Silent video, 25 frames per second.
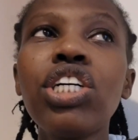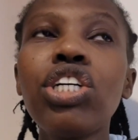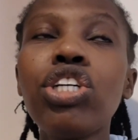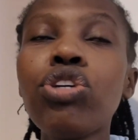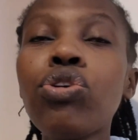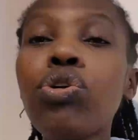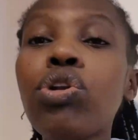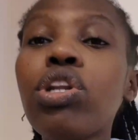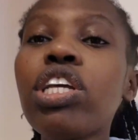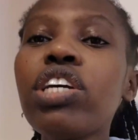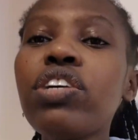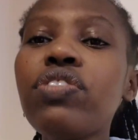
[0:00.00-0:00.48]

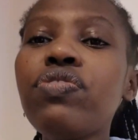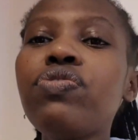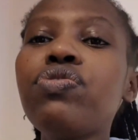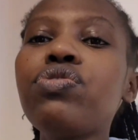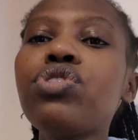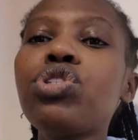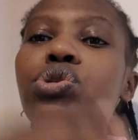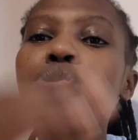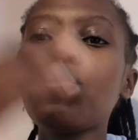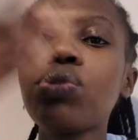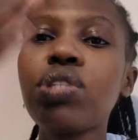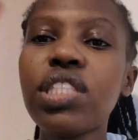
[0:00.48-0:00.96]
you
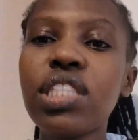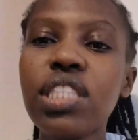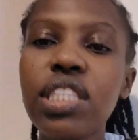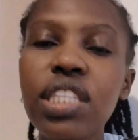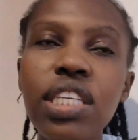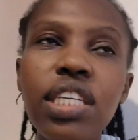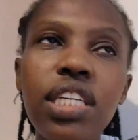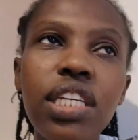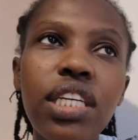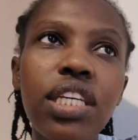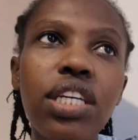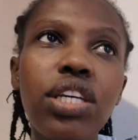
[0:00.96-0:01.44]
live to
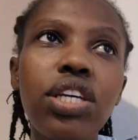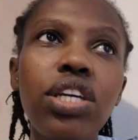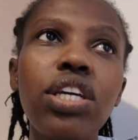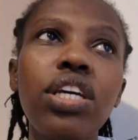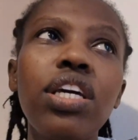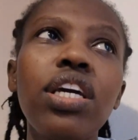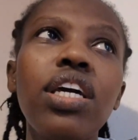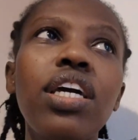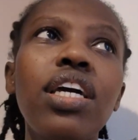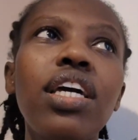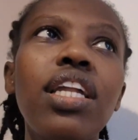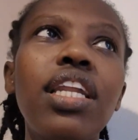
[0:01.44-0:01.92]
see
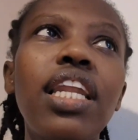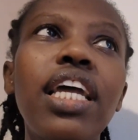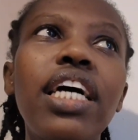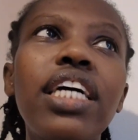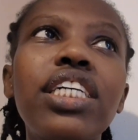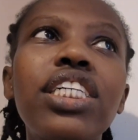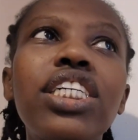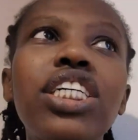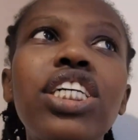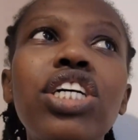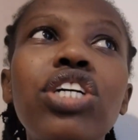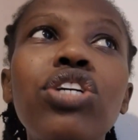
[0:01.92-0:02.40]

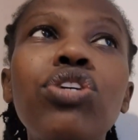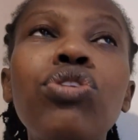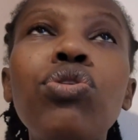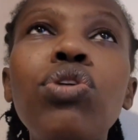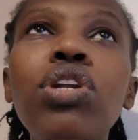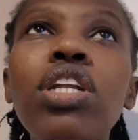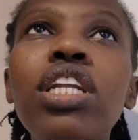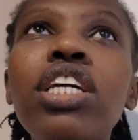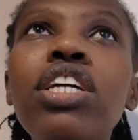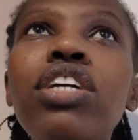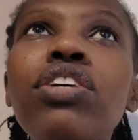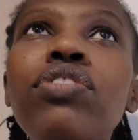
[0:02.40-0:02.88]
like you
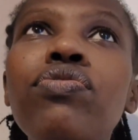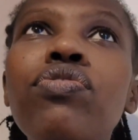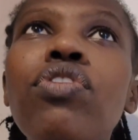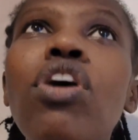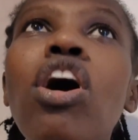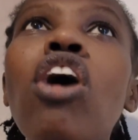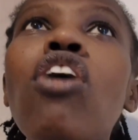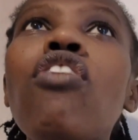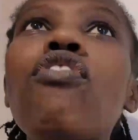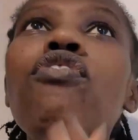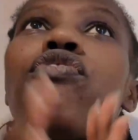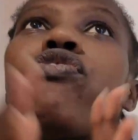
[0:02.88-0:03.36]
live
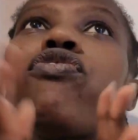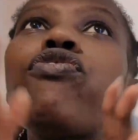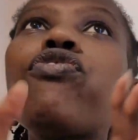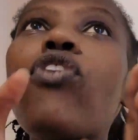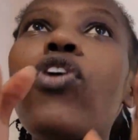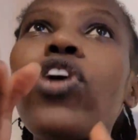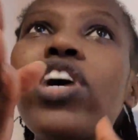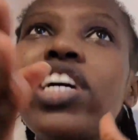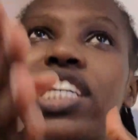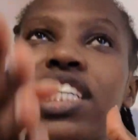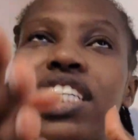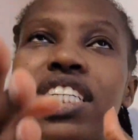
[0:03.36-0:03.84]

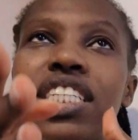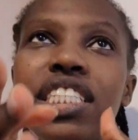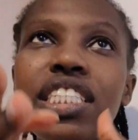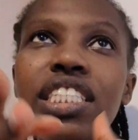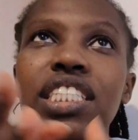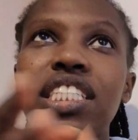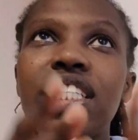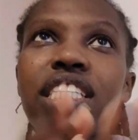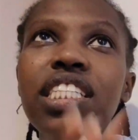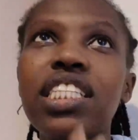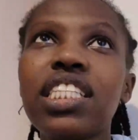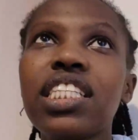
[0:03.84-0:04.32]
for
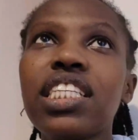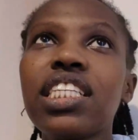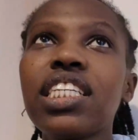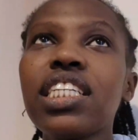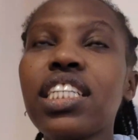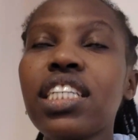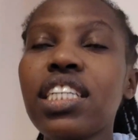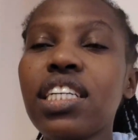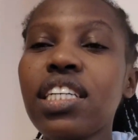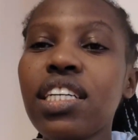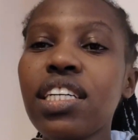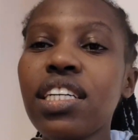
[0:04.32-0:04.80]
it
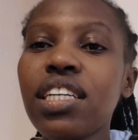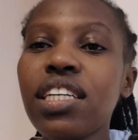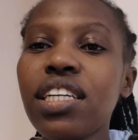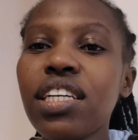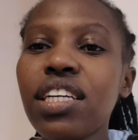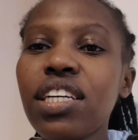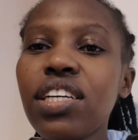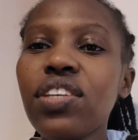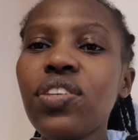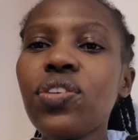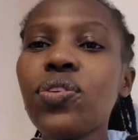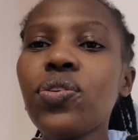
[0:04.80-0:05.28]

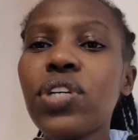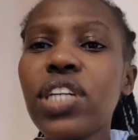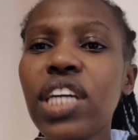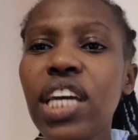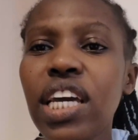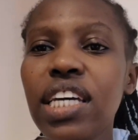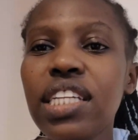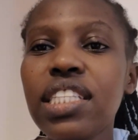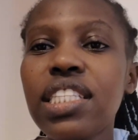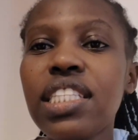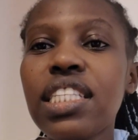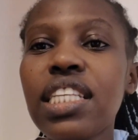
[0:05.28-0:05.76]
you
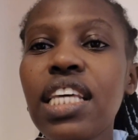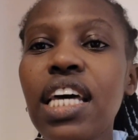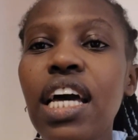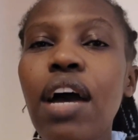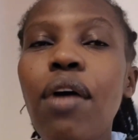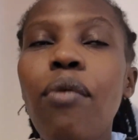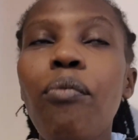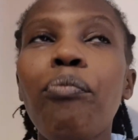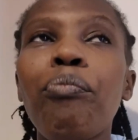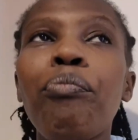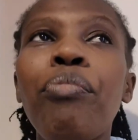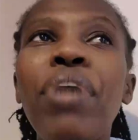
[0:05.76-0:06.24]
get
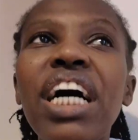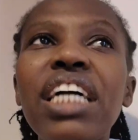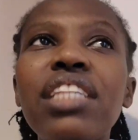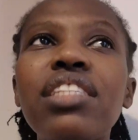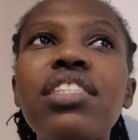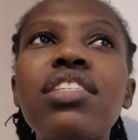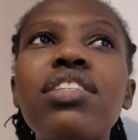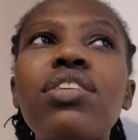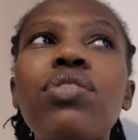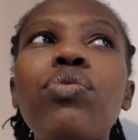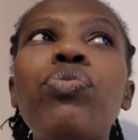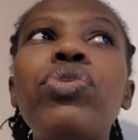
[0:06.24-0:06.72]

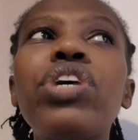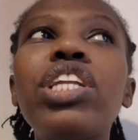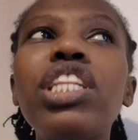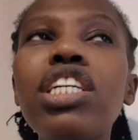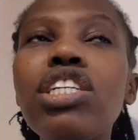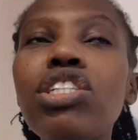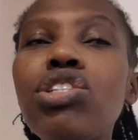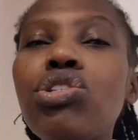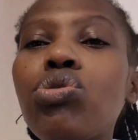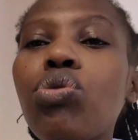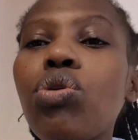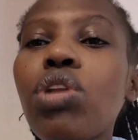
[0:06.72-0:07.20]
but we
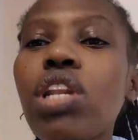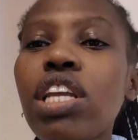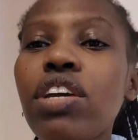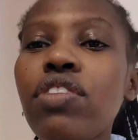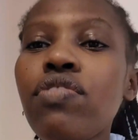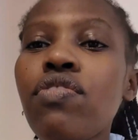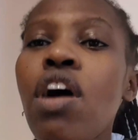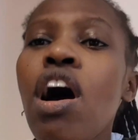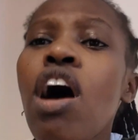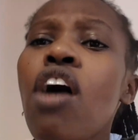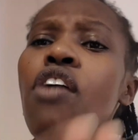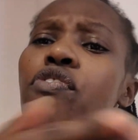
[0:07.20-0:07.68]
need to
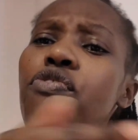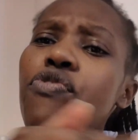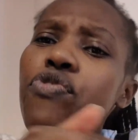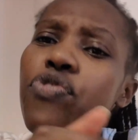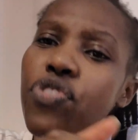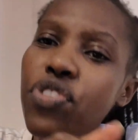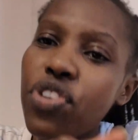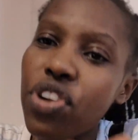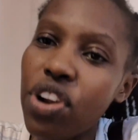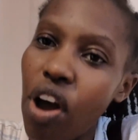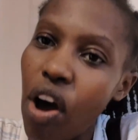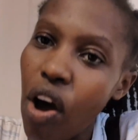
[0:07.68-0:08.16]
live
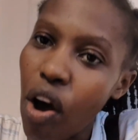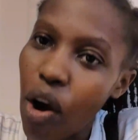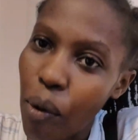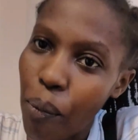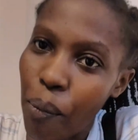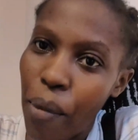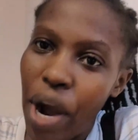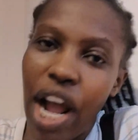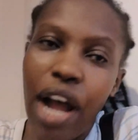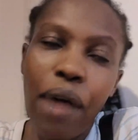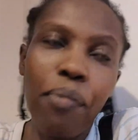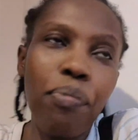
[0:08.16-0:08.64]

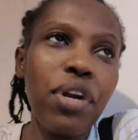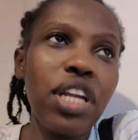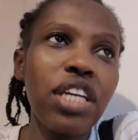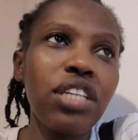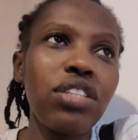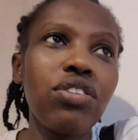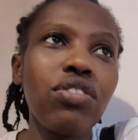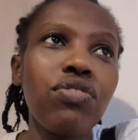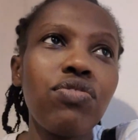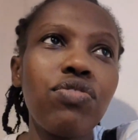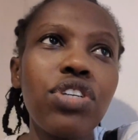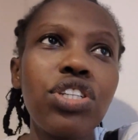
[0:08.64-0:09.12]
from a
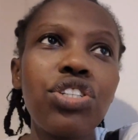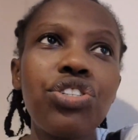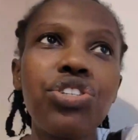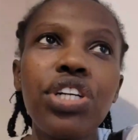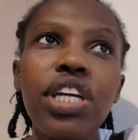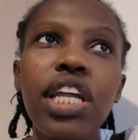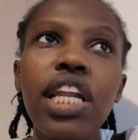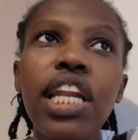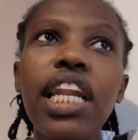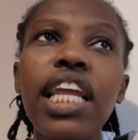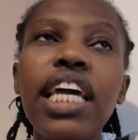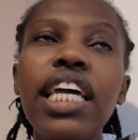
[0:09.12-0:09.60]
place of
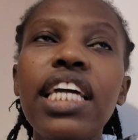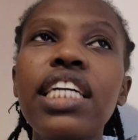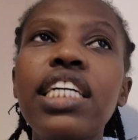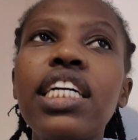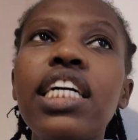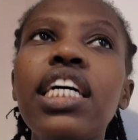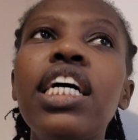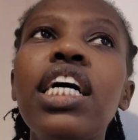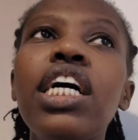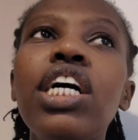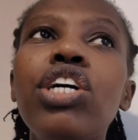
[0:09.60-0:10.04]
victory like